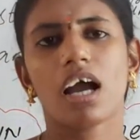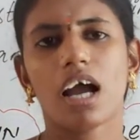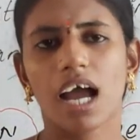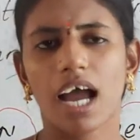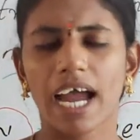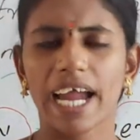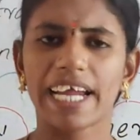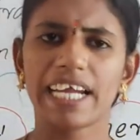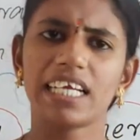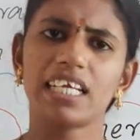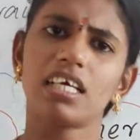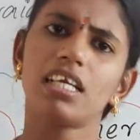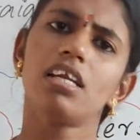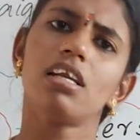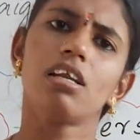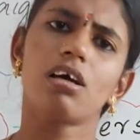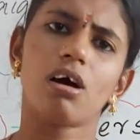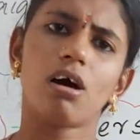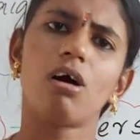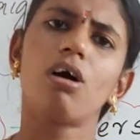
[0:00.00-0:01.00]
Idle
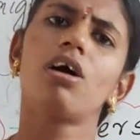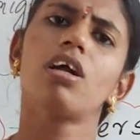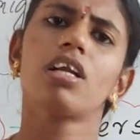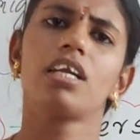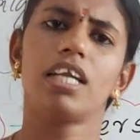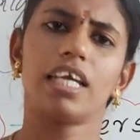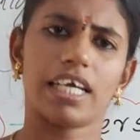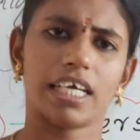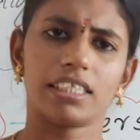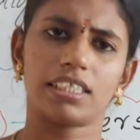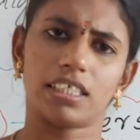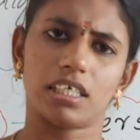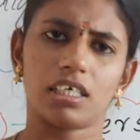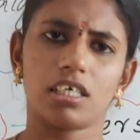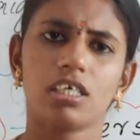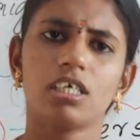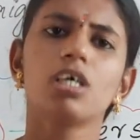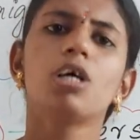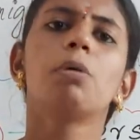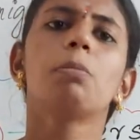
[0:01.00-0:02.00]
or lazy,
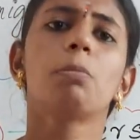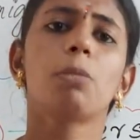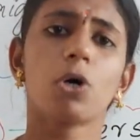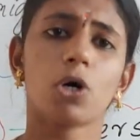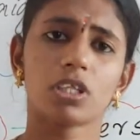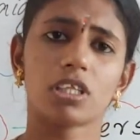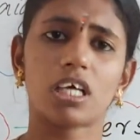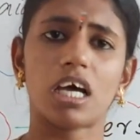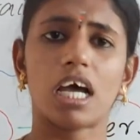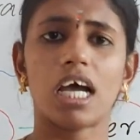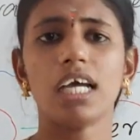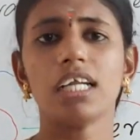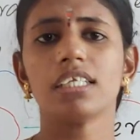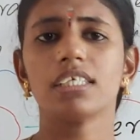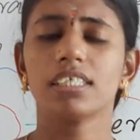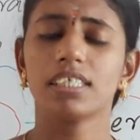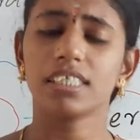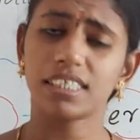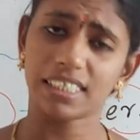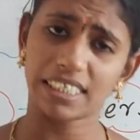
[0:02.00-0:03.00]
both
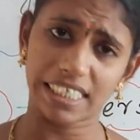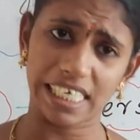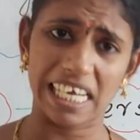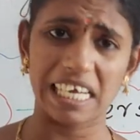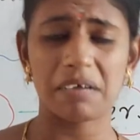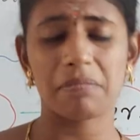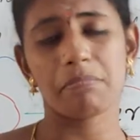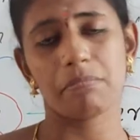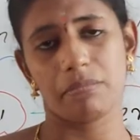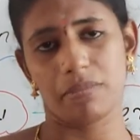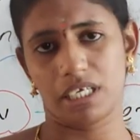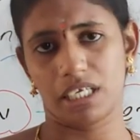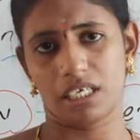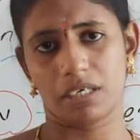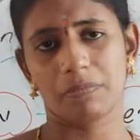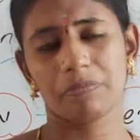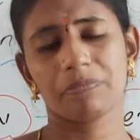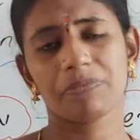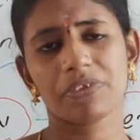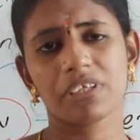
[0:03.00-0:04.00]
are same
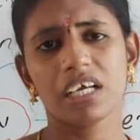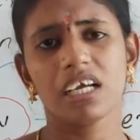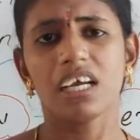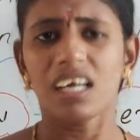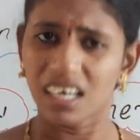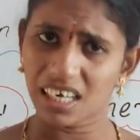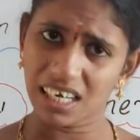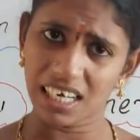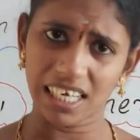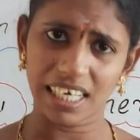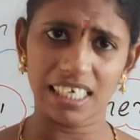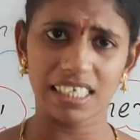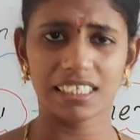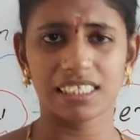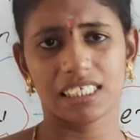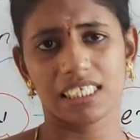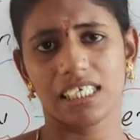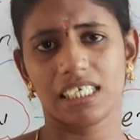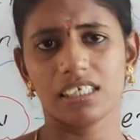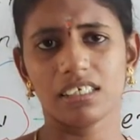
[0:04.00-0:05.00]
meaning.
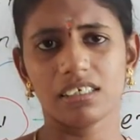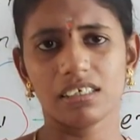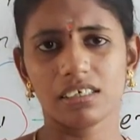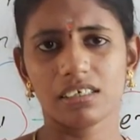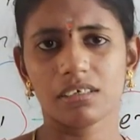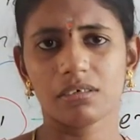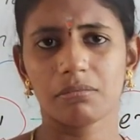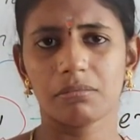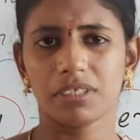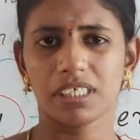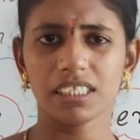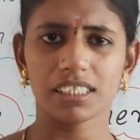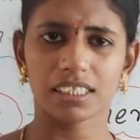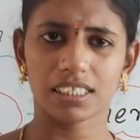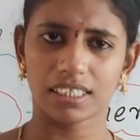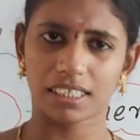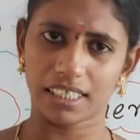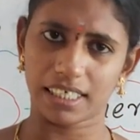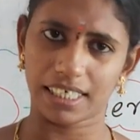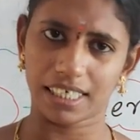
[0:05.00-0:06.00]
Lazy means
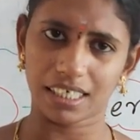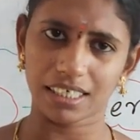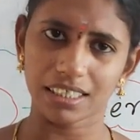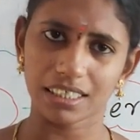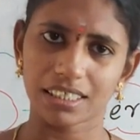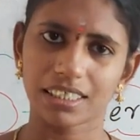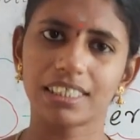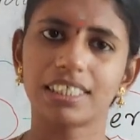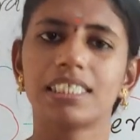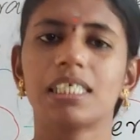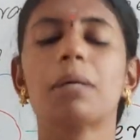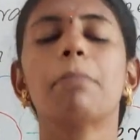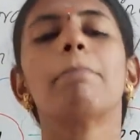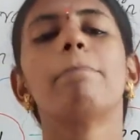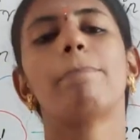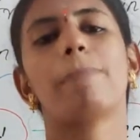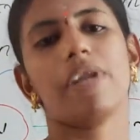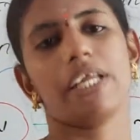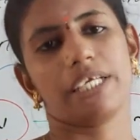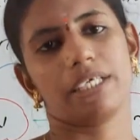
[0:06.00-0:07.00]
sitting
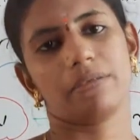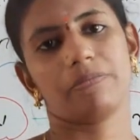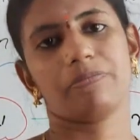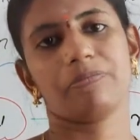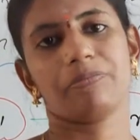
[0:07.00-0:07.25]
simply.